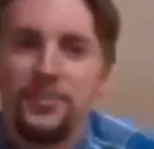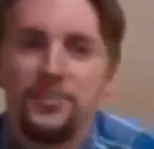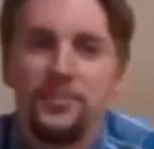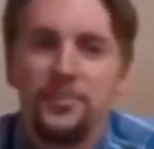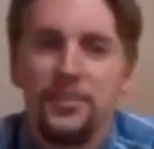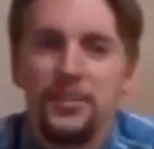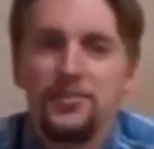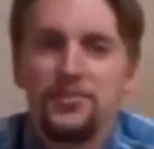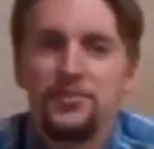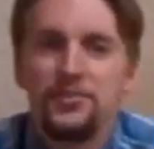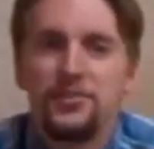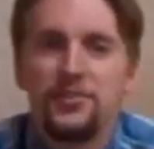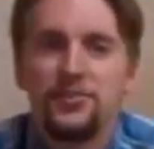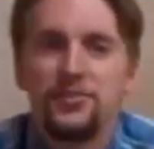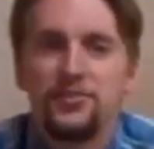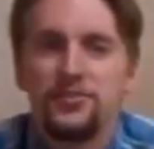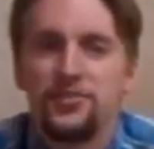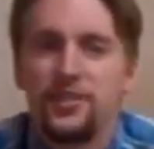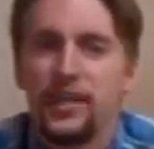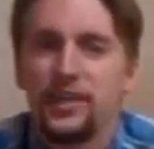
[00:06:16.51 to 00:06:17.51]
This
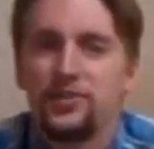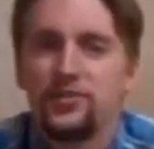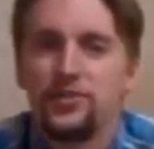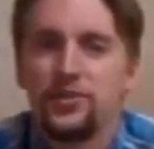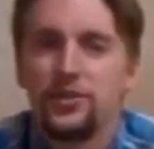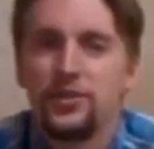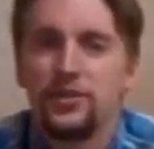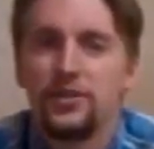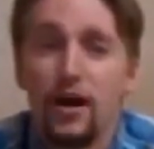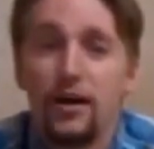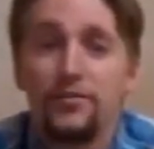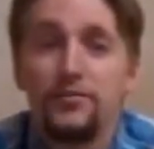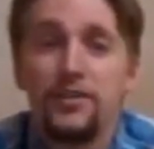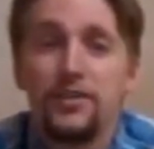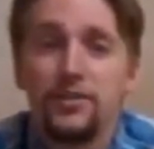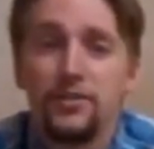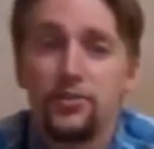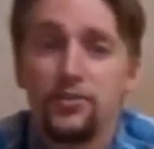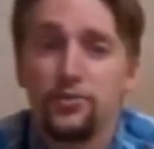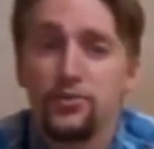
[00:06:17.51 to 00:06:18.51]
sector of the
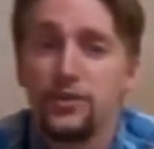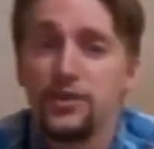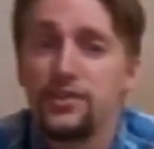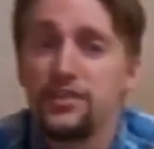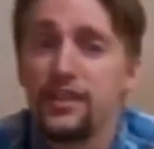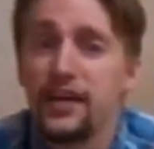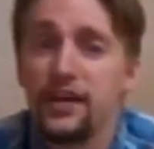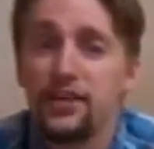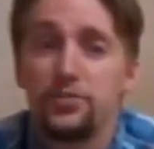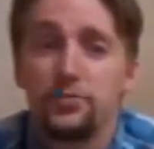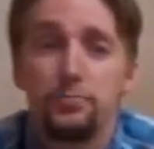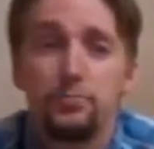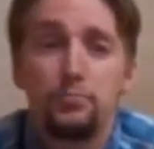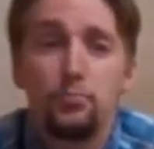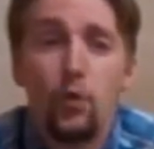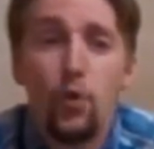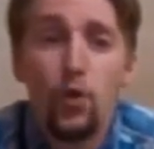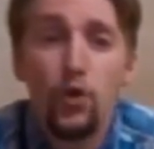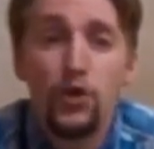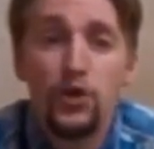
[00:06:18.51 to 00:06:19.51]
industry takes
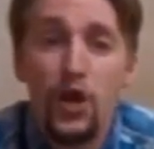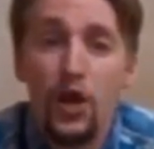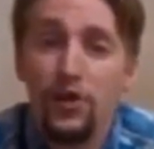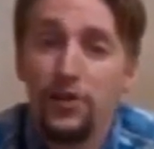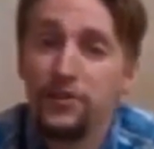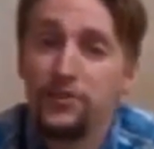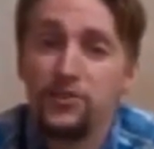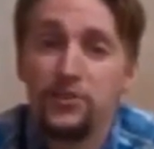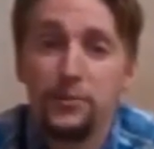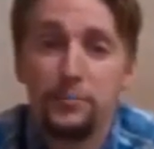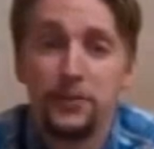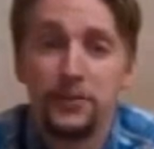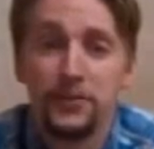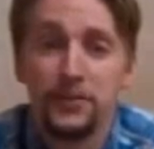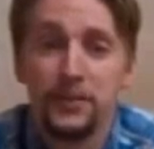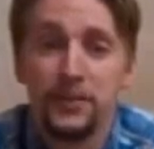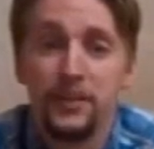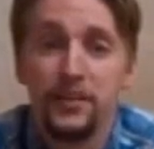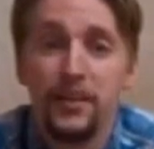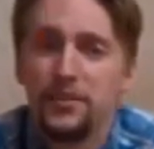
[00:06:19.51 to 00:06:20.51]
more knowledge and
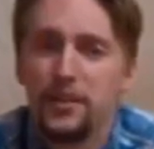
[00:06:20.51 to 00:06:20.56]
ability